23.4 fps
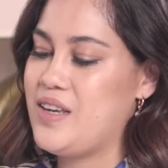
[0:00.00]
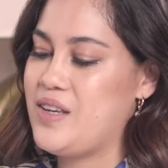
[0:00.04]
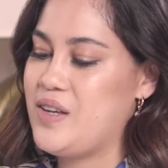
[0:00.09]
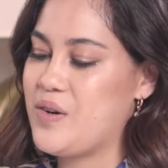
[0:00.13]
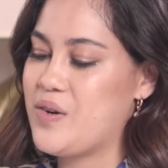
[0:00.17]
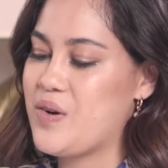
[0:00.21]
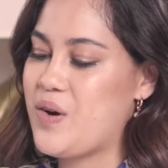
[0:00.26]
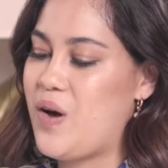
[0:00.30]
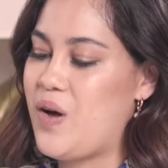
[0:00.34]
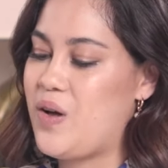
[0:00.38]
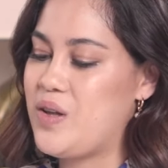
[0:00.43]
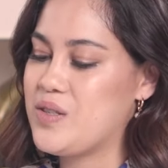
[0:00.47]

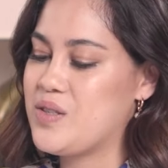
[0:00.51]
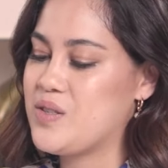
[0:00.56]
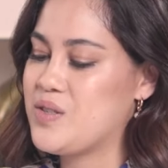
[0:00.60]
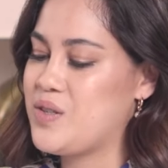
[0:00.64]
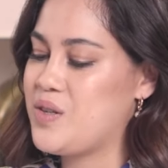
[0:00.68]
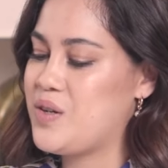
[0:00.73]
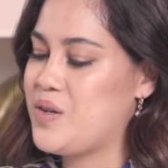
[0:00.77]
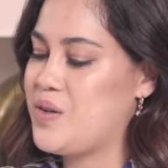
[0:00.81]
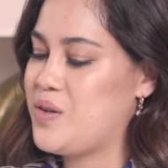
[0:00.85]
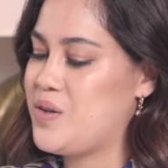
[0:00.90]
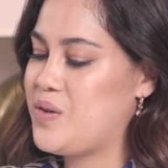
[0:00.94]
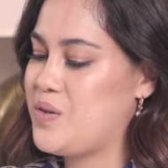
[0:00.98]
You're
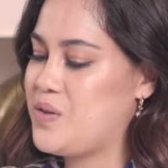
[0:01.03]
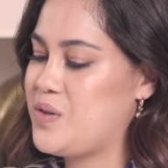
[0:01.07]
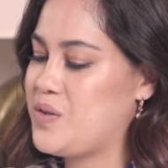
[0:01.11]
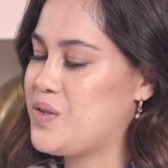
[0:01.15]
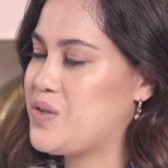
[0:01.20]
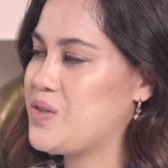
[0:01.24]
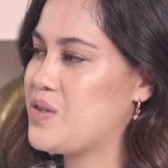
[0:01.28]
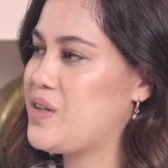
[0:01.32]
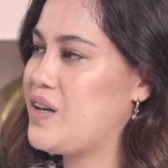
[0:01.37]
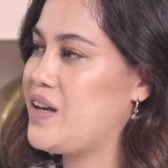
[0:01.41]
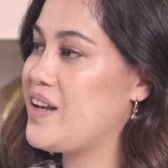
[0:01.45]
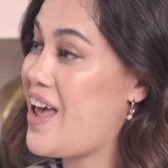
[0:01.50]
also
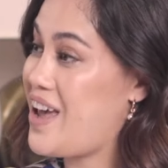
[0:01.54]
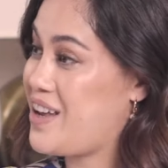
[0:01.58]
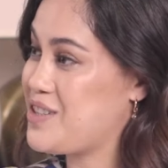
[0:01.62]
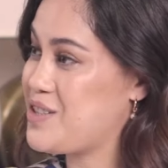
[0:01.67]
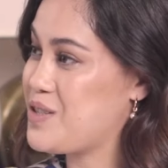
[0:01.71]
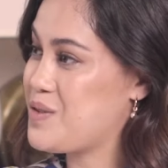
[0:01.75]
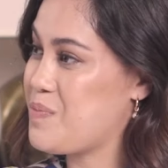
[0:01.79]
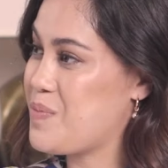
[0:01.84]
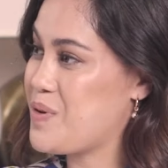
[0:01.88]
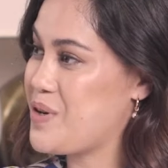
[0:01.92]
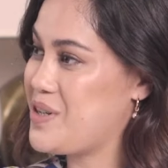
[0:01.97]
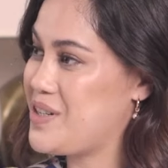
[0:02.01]
an
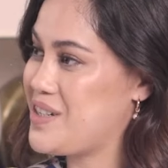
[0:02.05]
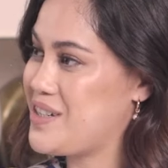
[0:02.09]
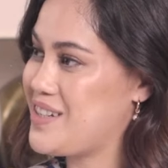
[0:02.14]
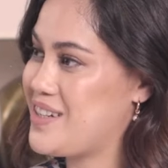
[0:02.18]
expert.